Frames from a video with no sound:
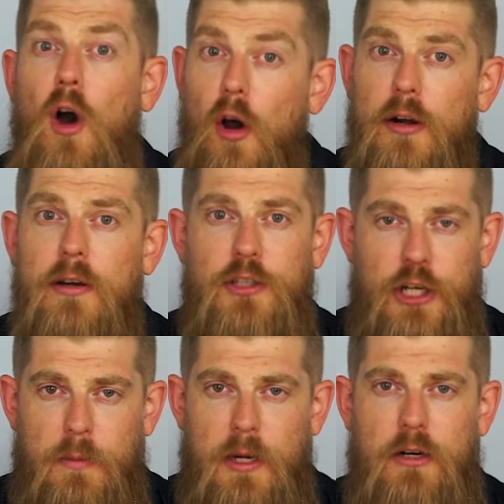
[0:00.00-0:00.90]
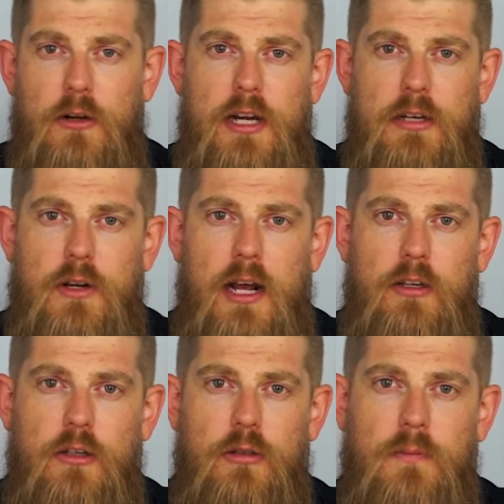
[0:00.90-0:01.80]
on
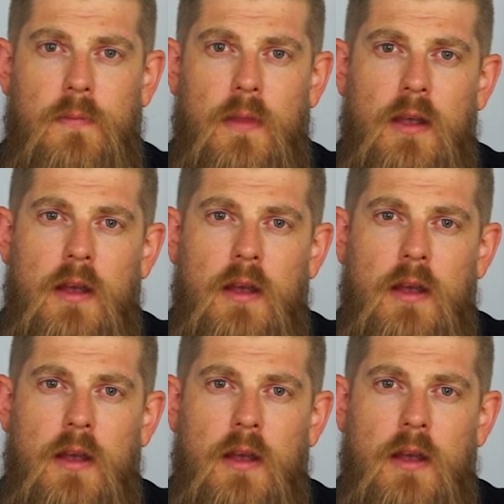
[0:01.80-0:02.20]
gme.net.au,